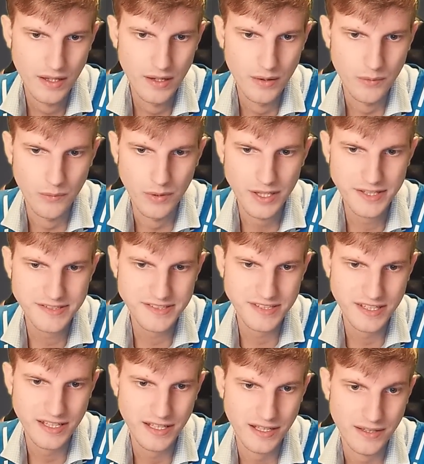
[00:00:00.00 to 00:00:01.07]
We
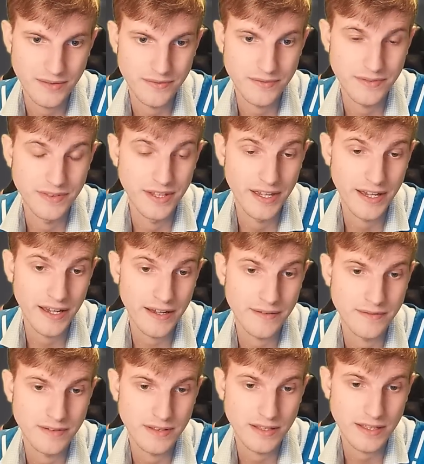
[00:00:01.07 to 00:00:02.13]
see the
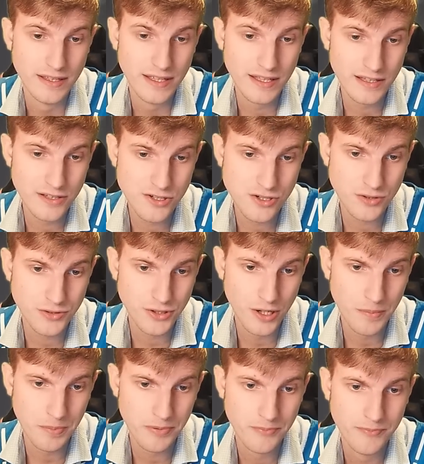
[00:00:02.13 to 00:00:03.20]
English on
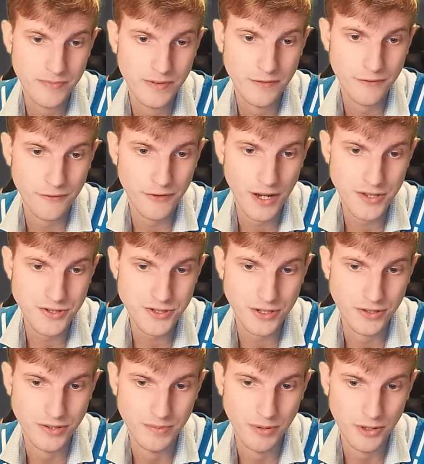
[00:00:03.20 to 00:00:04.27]
top, French
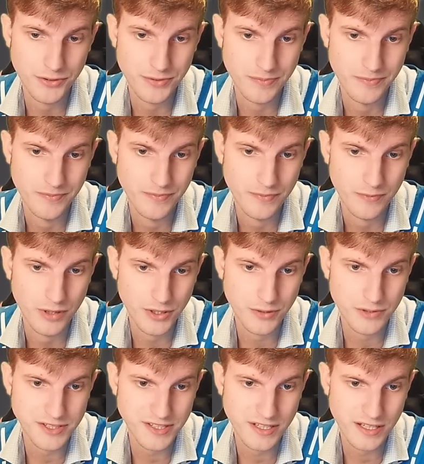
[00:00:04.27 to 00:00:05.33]
on the bottom. What do we
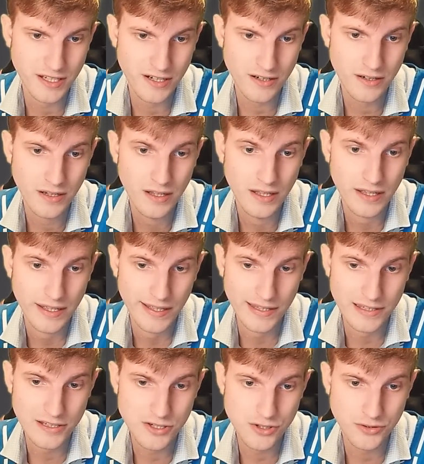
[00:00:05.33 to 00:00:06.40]
see here?
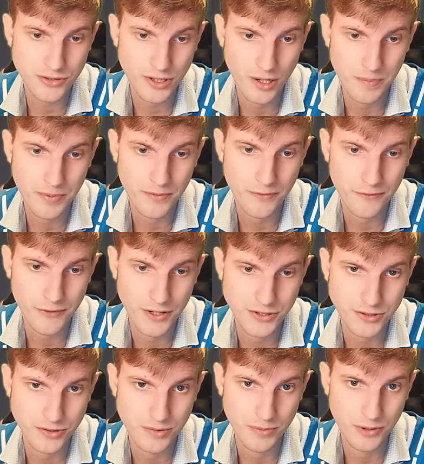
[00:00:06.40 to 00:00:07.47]
English on top, French
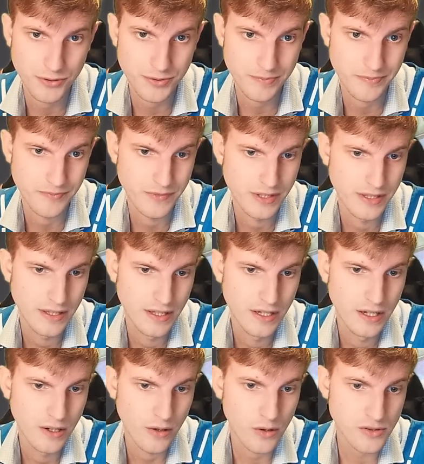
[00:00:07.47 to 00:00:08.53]
on the bottom.
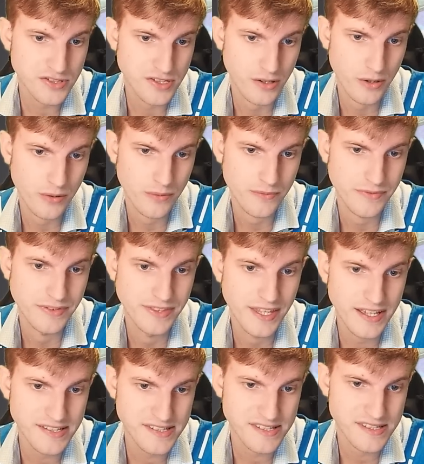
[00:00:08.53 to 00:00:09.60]
Also,
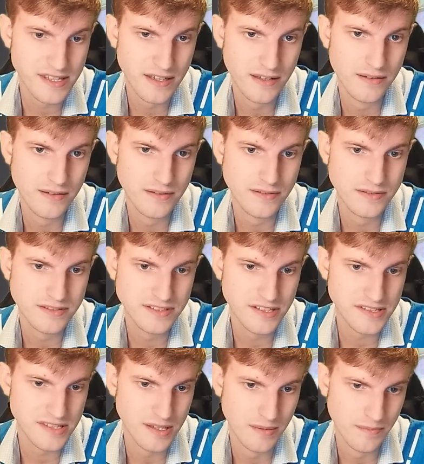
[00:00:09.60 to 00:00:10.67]
this
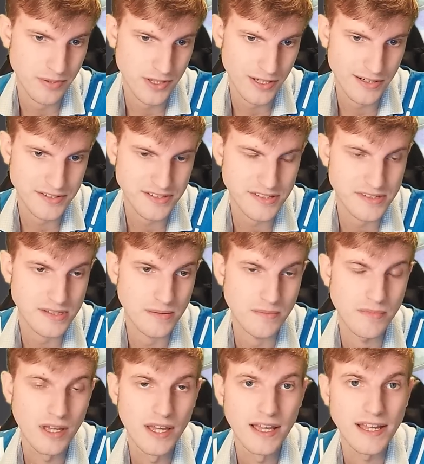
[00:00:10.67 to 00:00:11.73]
system, particular system,
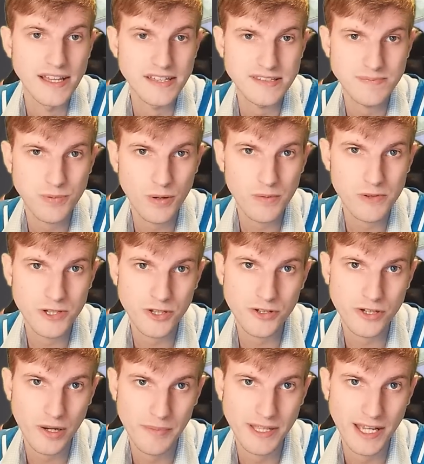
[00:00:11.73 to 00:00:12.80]
is probably not
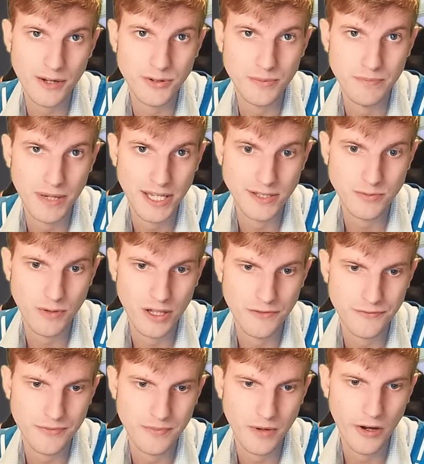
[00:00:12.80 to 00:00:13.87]
coming out on May 12th.